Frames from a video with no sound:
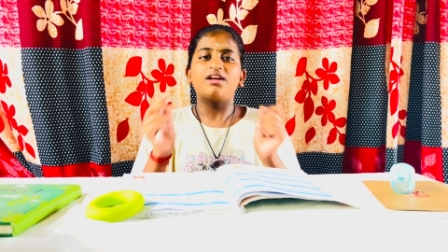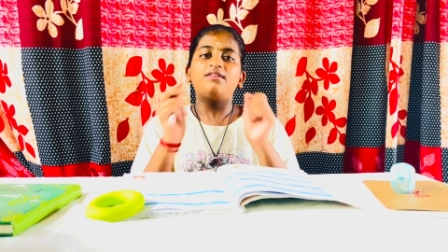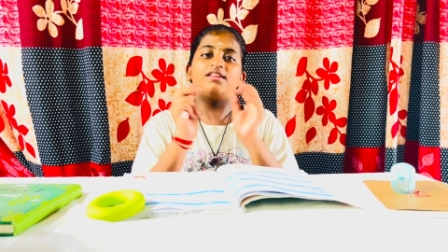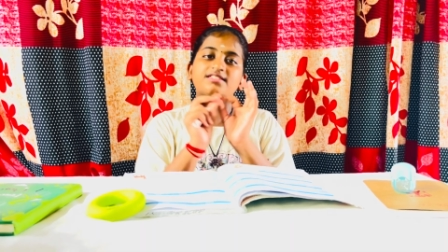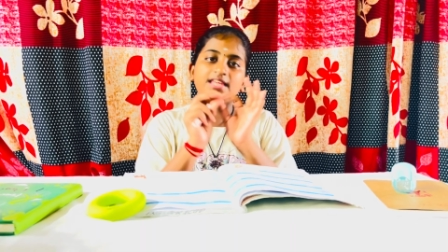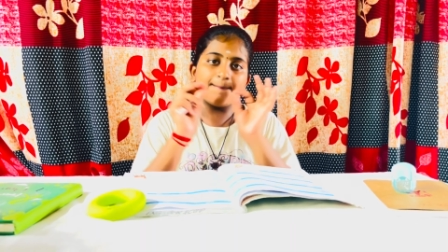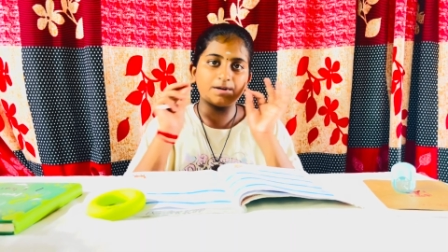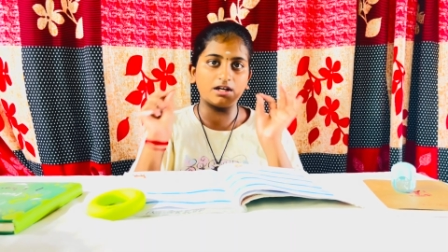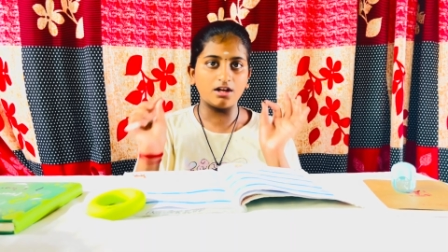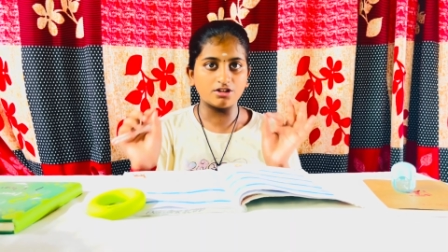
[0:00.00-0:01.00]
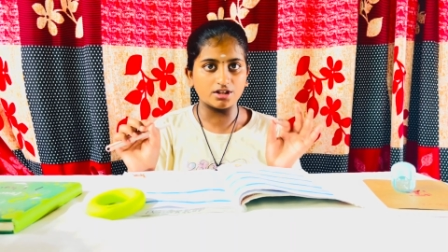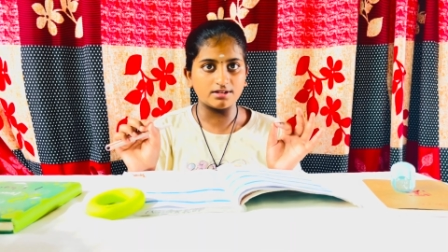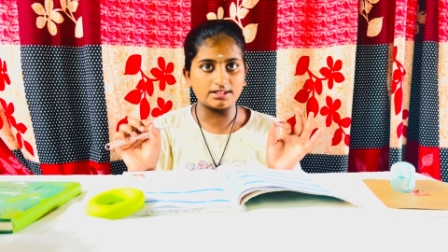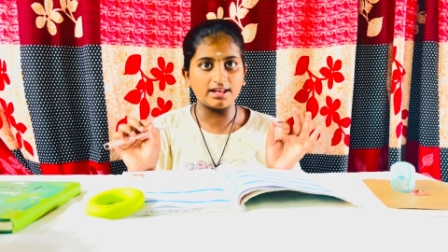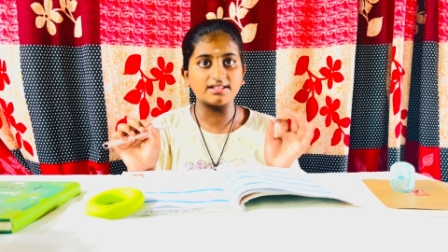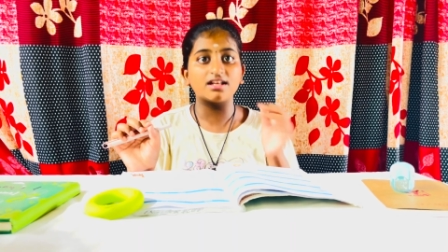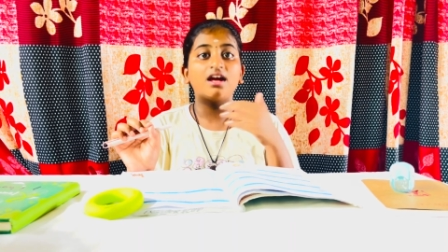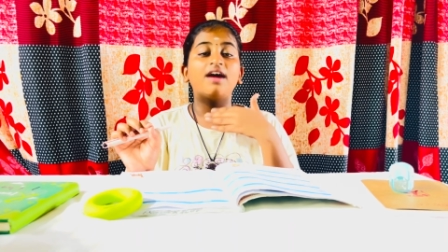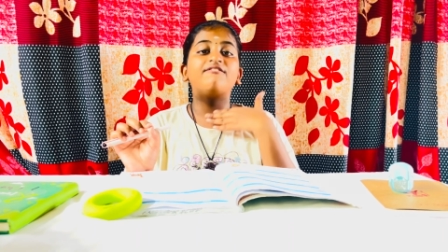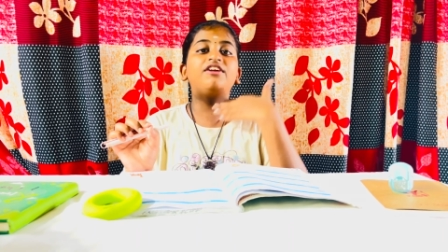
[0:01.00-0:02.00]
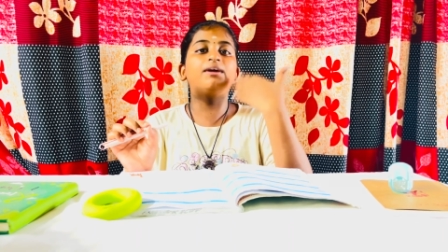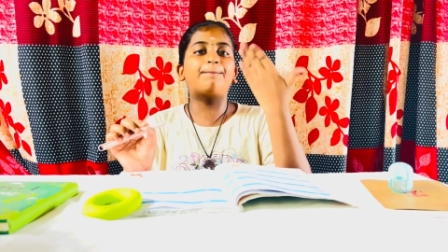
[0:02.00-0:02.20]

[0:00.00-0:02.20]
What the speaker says: The same pronunciation says when you're